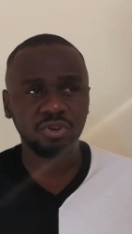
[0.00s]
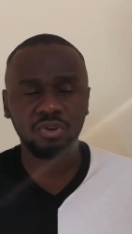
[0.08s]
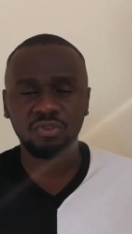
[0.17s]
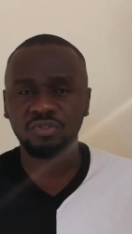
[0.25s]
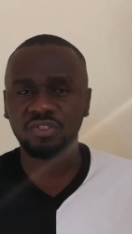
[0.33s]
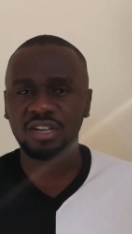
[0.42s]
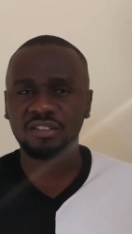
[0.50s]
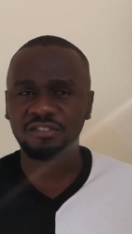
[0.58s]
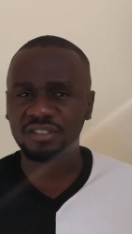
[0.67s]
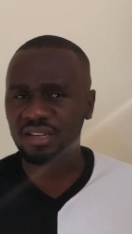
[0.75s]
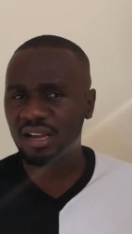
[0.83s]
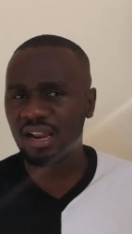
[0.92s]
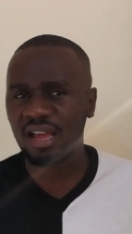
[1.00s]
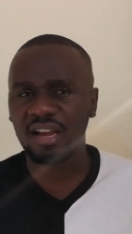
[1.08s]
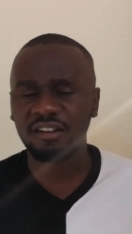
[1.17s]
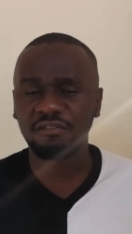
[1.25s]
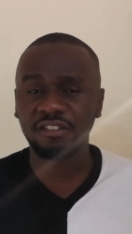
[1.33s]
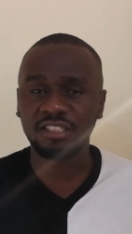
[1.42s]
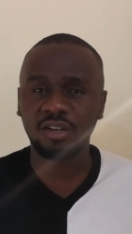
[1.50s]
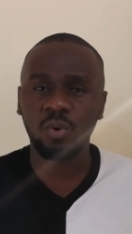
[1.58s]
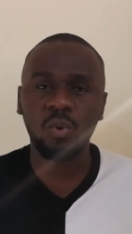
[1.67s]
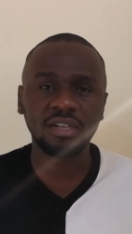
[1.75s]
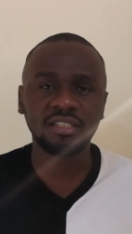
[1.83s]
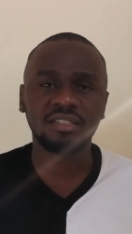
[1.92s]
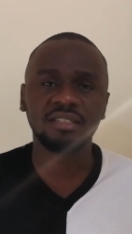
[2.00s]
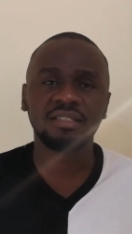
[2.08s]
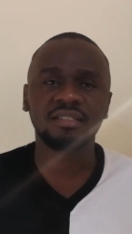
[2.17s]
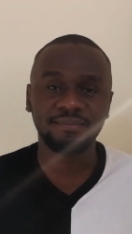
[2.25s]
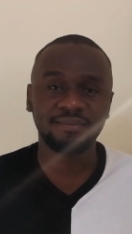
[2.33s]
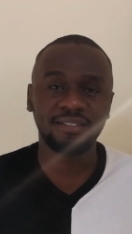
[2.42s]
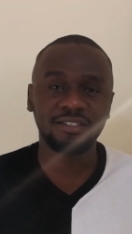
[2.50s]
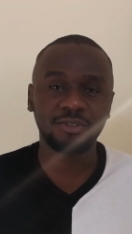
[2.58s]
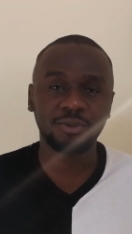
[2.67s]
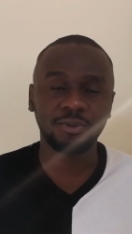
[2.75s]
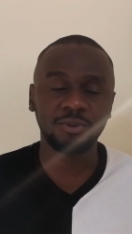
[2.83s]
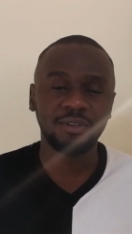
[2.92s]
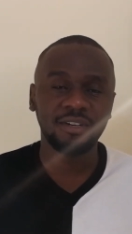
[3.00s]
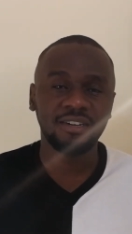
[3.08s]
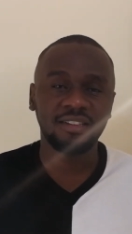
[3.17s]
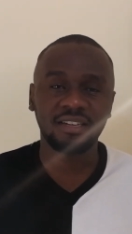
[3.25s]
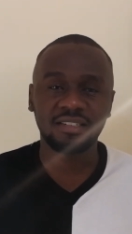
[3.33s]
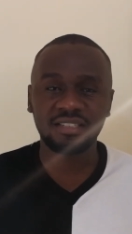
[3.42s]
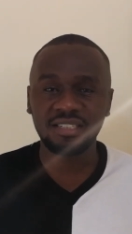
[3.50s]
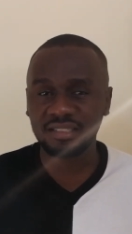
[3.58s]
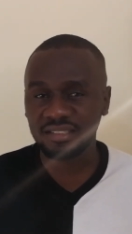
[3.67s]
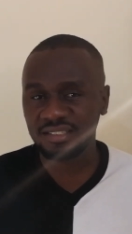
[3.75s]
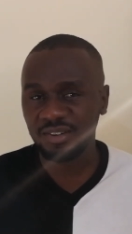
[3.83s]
of scalar and vector quantities. So that's it